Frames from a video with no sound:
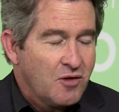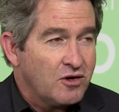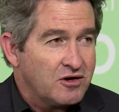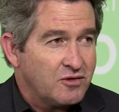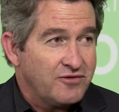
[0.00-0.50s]

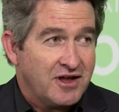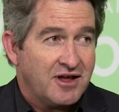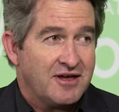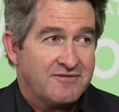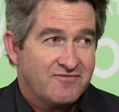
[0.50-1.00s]
Well, look, we've had
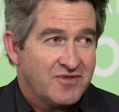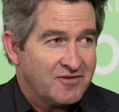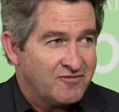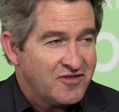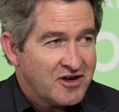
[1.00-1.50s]
a
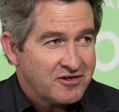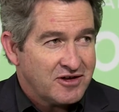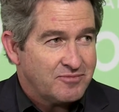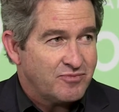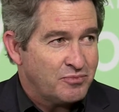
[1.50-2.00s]

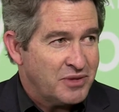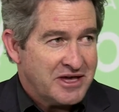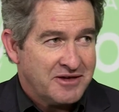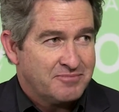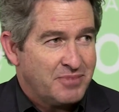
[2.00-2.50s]
very
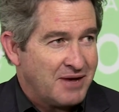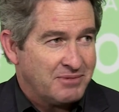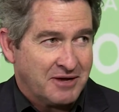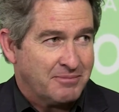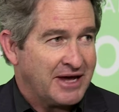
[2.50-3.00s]
big
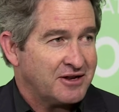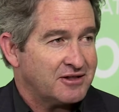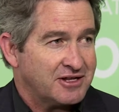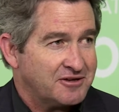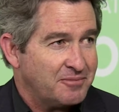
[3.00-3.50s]
public
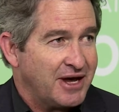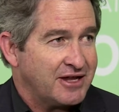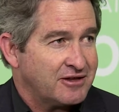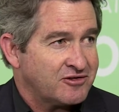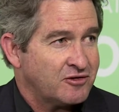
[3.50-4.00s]
battle and
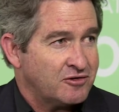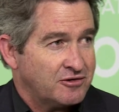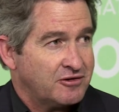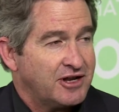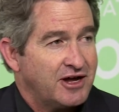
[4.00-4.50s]
debate that's gone
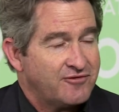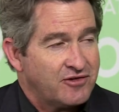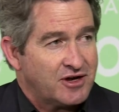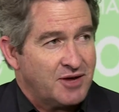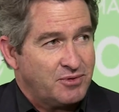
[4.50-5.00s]
on now for
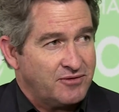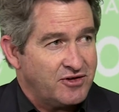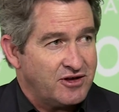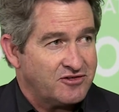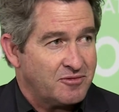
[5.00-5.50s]
a couple of
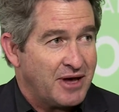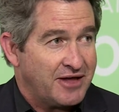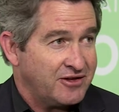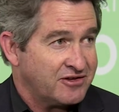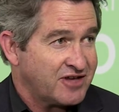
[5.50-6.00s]
years
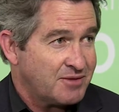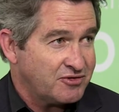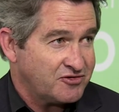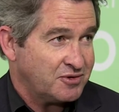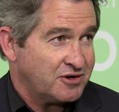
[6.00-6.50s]
about the
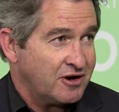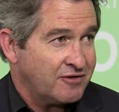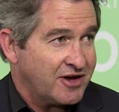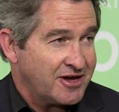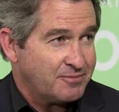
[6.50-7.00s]
establishment
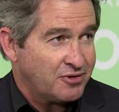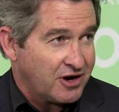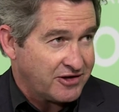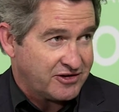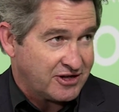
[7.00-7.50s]
of a
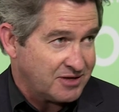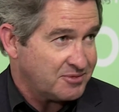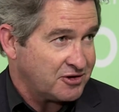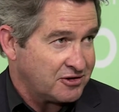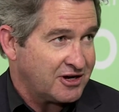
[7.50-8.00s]
price and
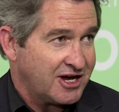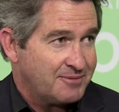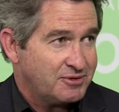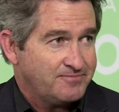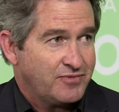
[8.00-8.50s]
limit on
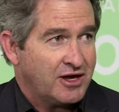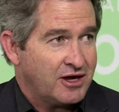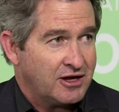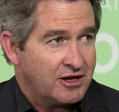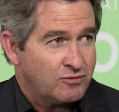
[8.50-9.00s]
carbon
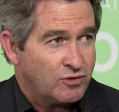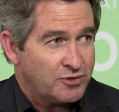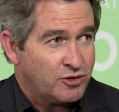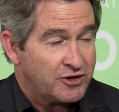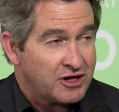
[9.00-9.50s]
in what
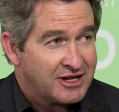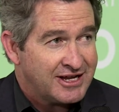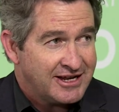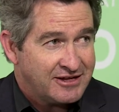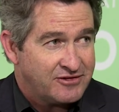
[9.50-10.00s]
we call the
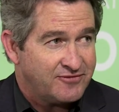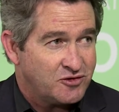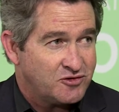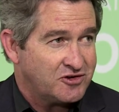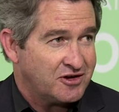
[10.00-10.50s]
clean energy
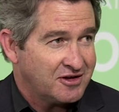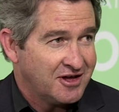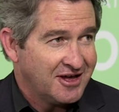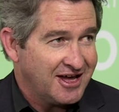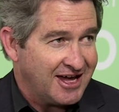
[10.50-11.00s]
future
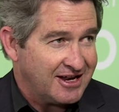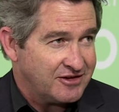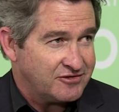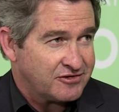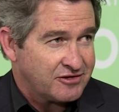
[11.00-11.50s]

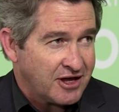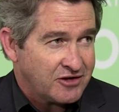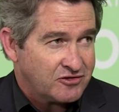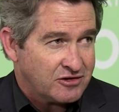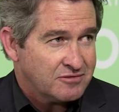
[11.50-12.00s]

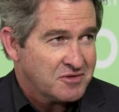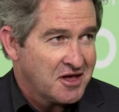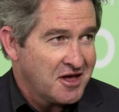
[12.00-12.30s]
legislation.